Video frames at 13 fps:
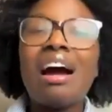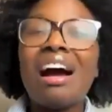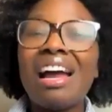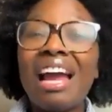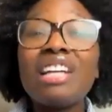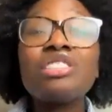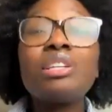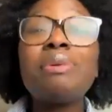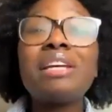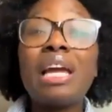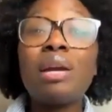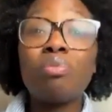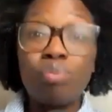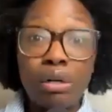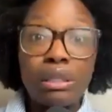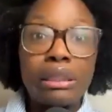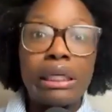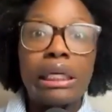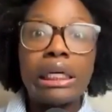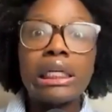I actually became
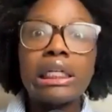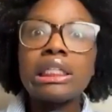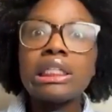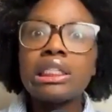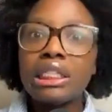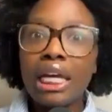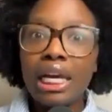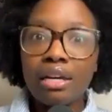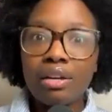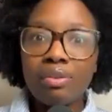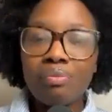really sick.